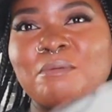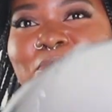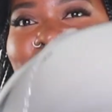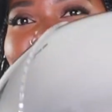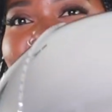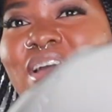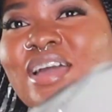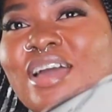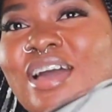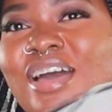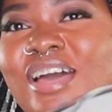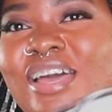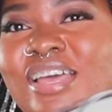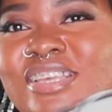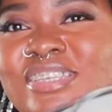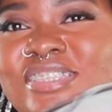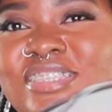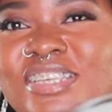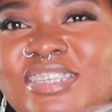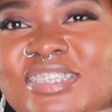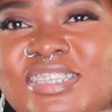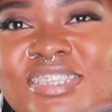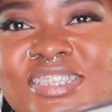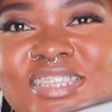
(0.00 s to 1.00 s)
But
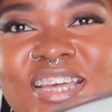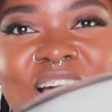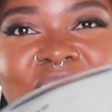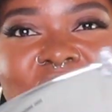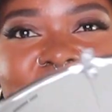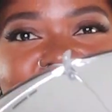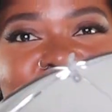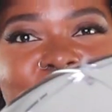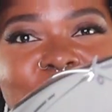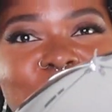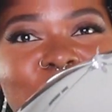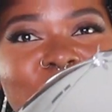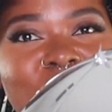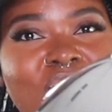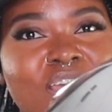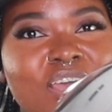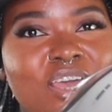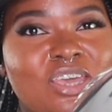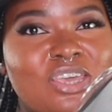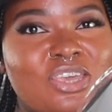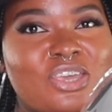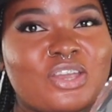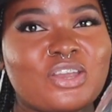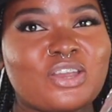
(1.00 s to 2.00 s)
guys, this is how
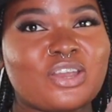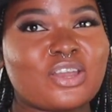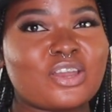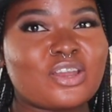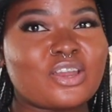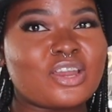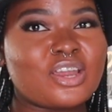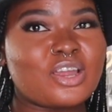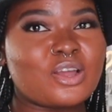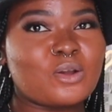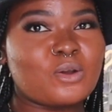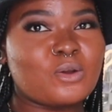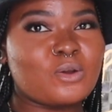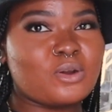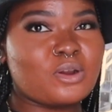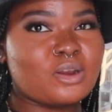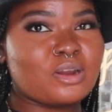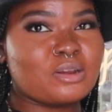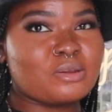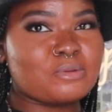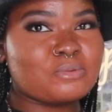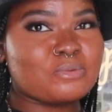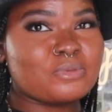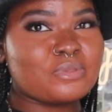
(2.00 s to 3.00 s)
your
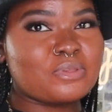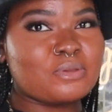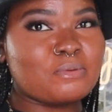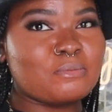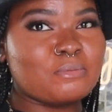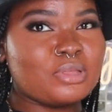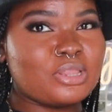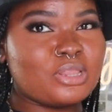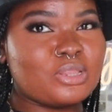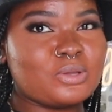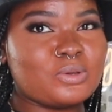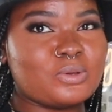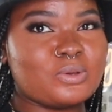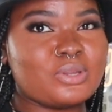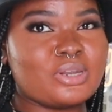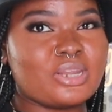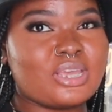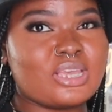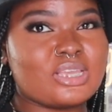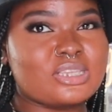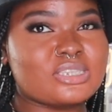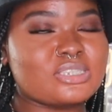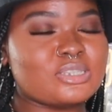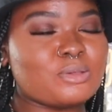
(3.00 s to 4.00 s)
orbs balloon
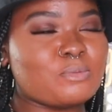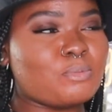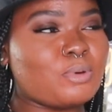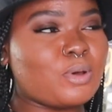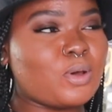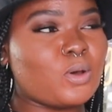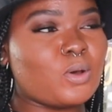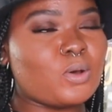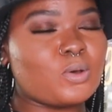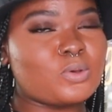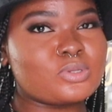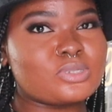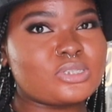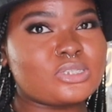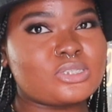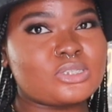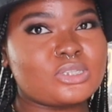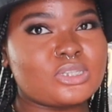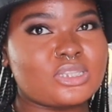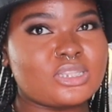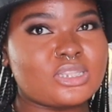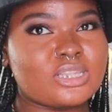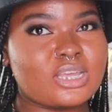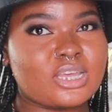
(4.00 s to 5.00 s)
is supposed
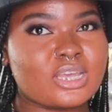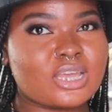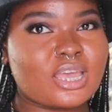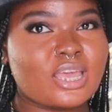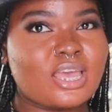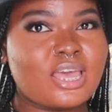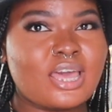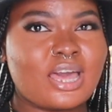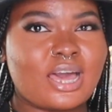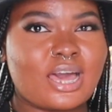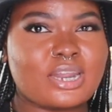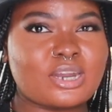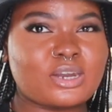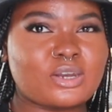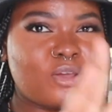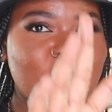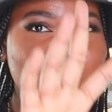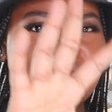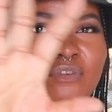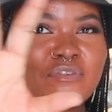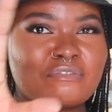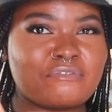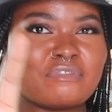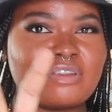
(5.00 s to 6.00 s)
to look. I don't
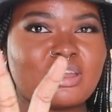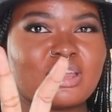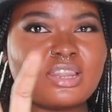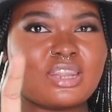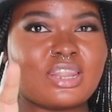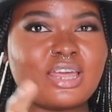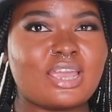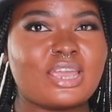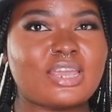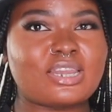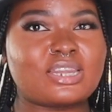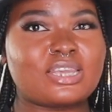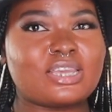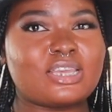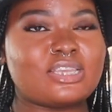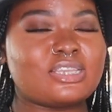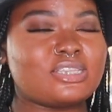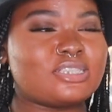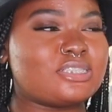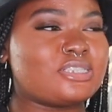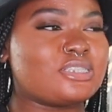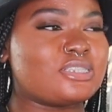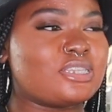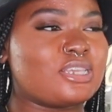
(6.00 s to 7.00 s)
know if the ring light
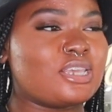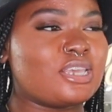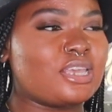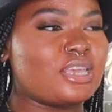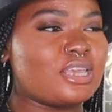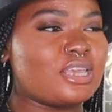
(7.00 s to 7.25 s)
is